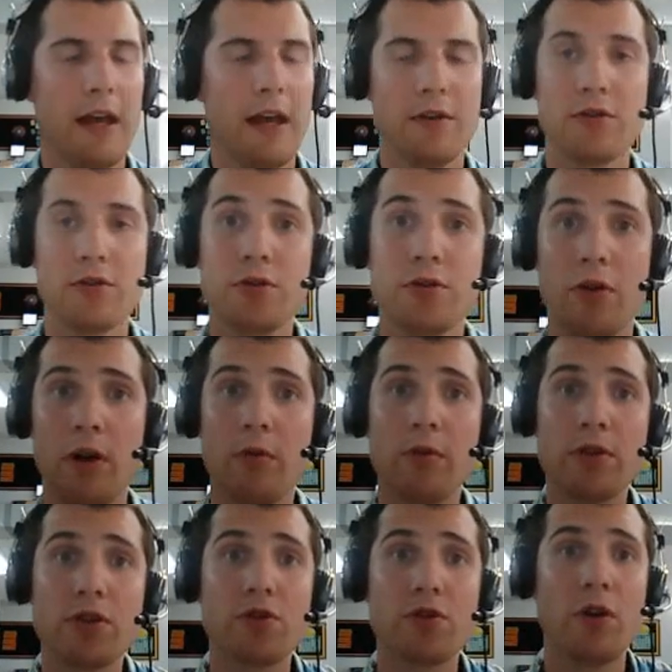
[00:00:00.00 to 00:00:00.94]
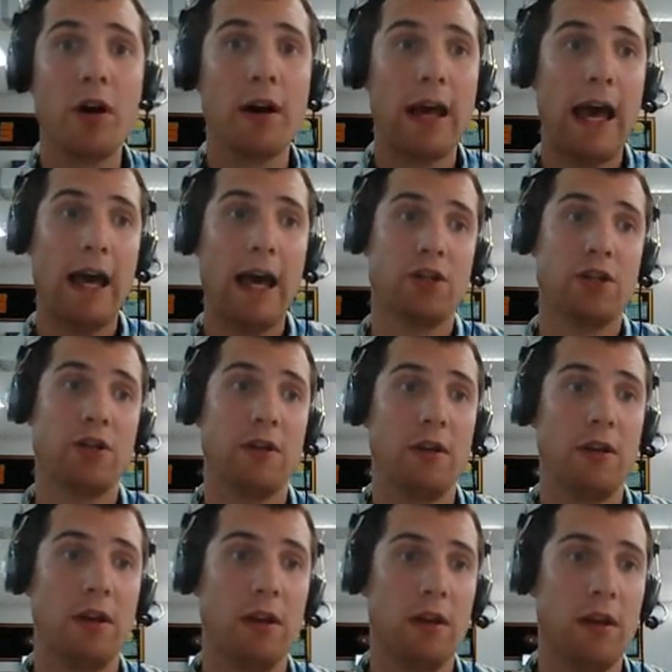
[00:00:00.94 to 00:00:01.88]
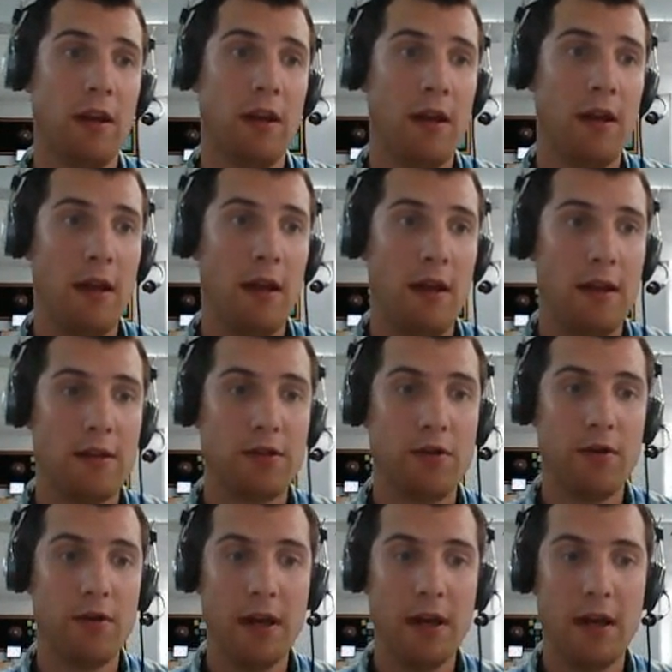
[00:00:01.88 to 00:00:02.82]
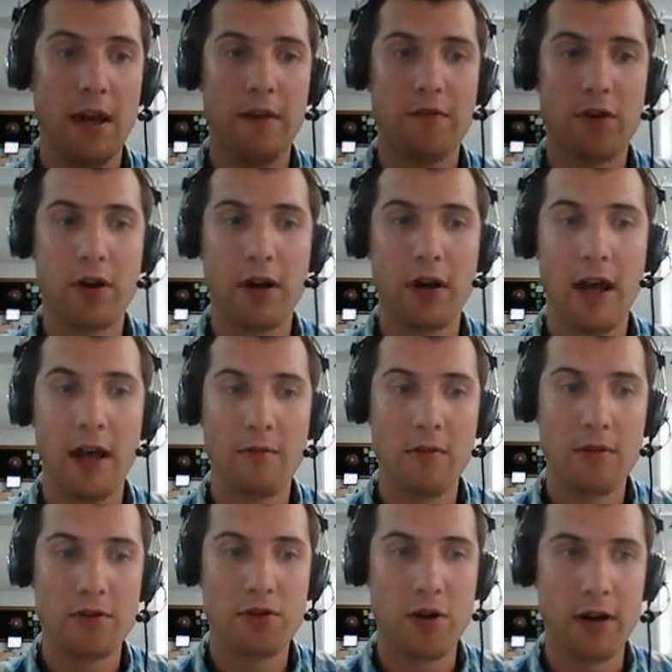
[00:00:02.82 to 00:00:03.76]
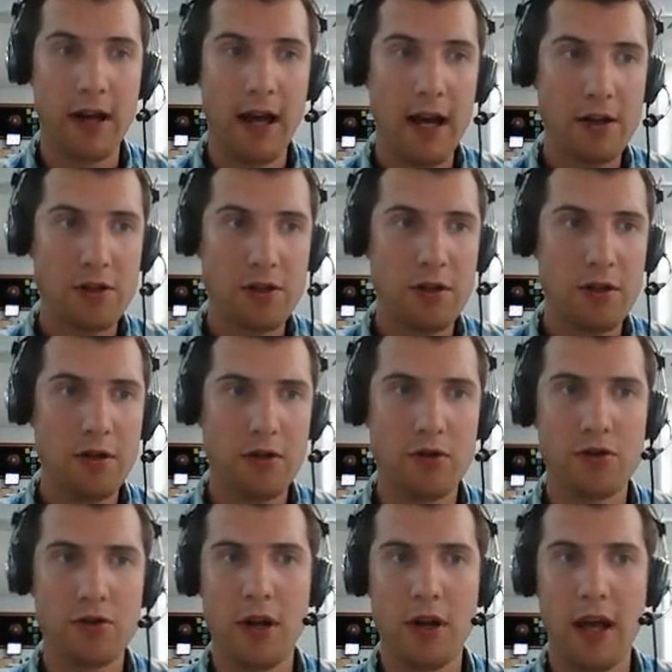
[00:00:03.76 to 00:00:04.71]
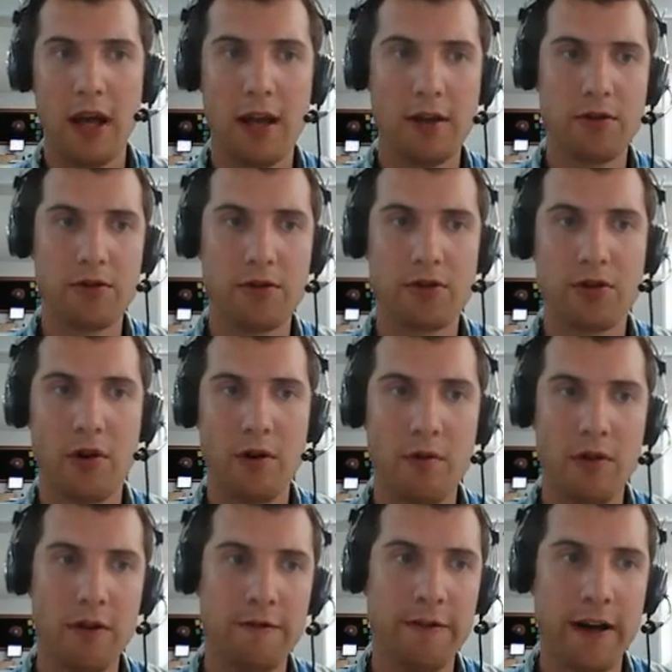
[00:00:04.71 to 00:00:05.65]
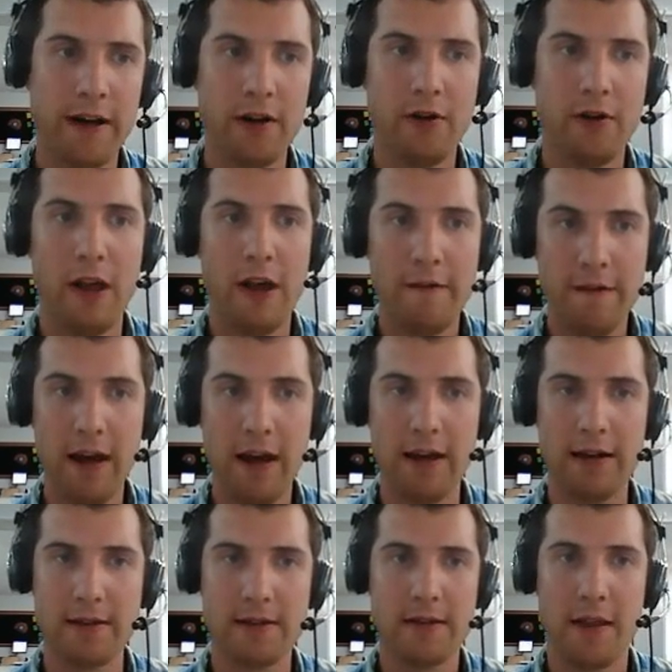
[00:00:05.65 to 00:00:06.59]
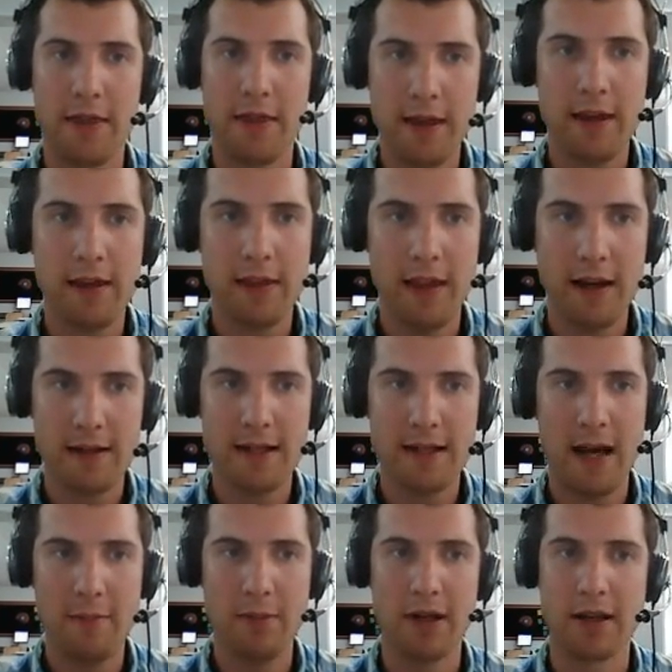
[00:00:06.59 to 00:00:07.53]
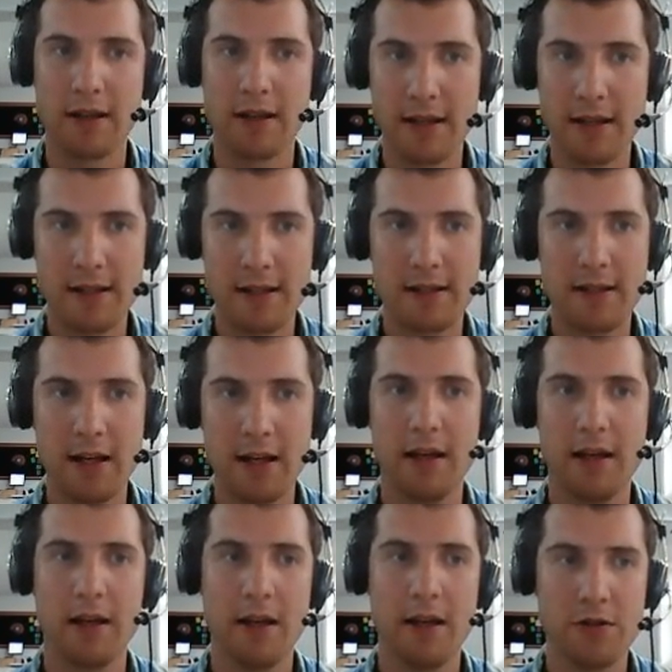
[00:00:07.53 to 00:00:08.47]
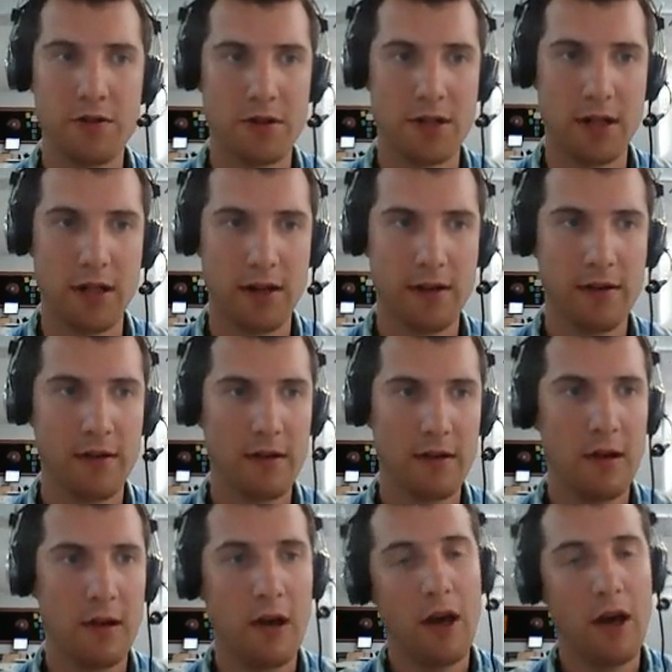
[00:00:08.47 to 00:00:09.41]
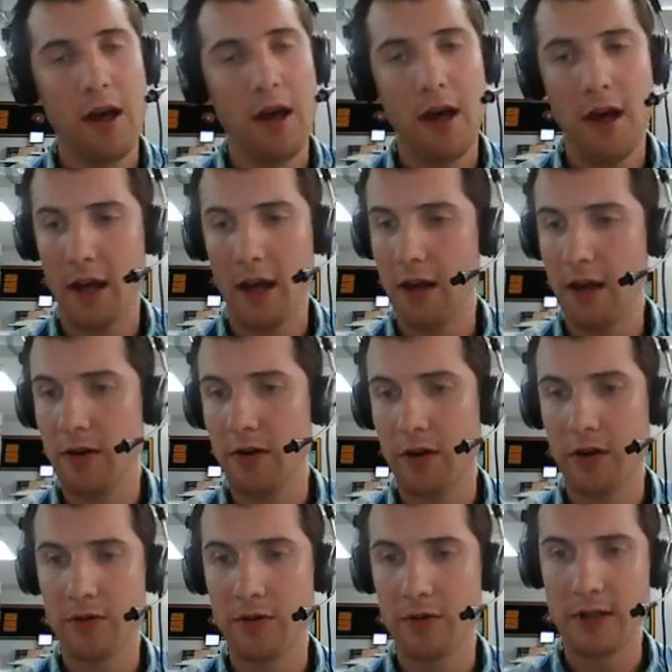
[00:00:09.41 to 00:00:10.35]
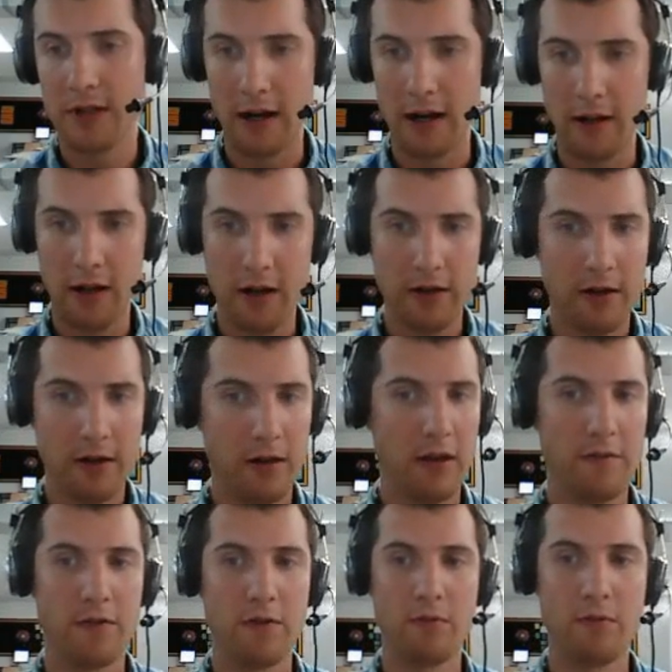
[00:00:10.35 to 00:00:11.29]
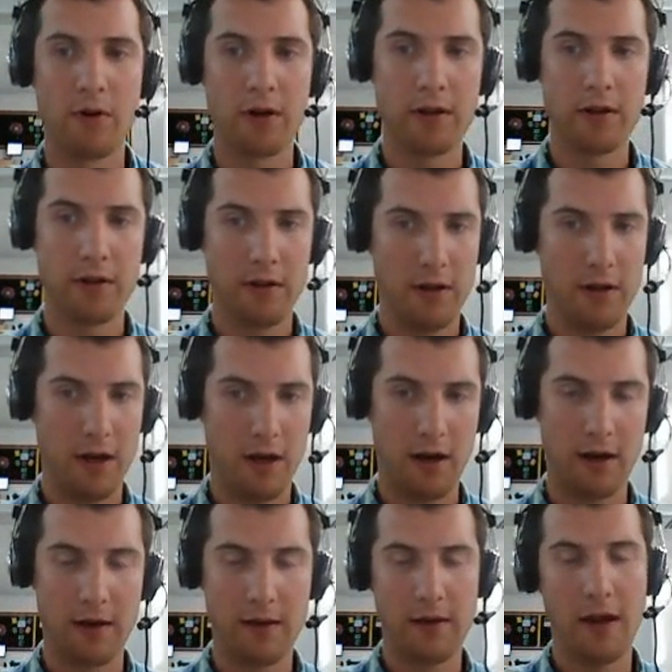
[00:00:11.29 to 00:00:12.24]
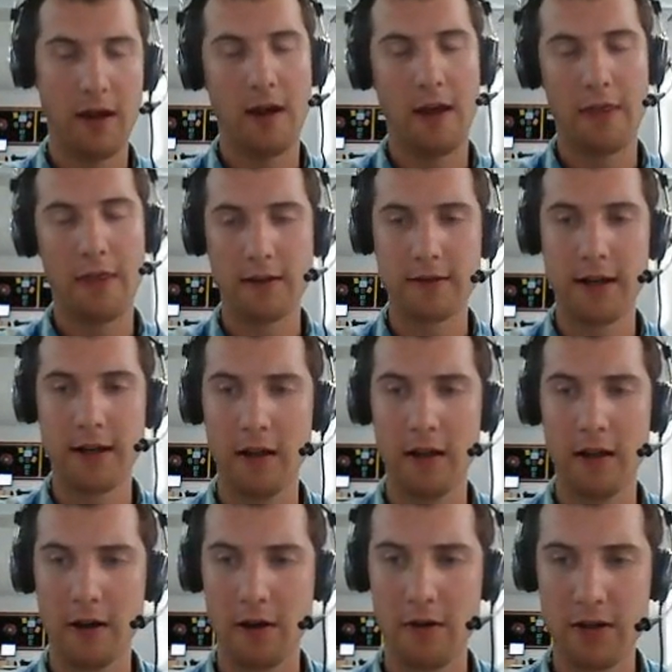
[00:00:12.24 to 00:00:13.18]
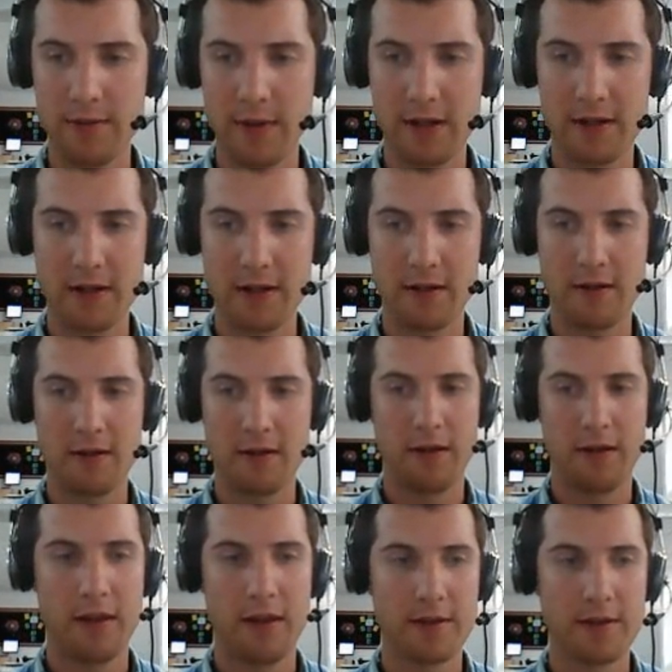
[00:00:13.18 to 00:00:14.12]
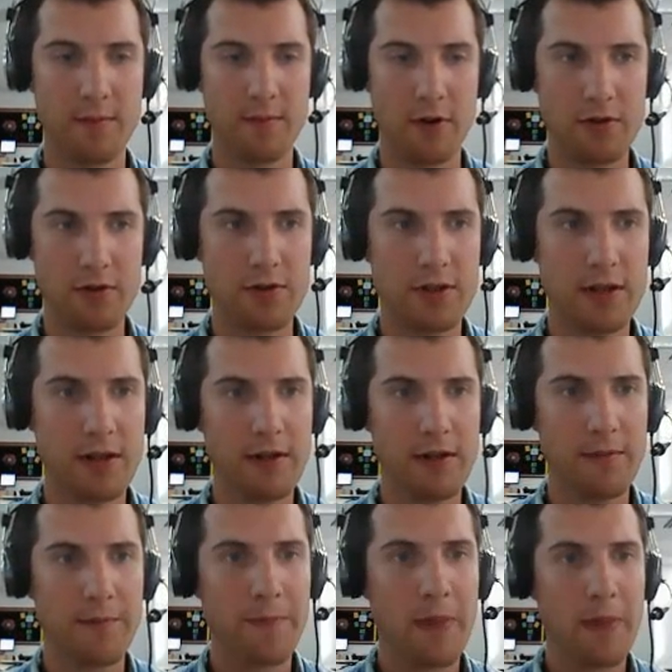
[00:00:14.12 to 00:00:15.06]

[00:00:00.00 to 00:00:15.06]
end your story with strong action. So again, if you're going to end with strong action, you should end your story with a final event, a thing that is happening that is exciting and interesting. Again, you can use dialogue if you want to. I think dialogue always makes things more interesting.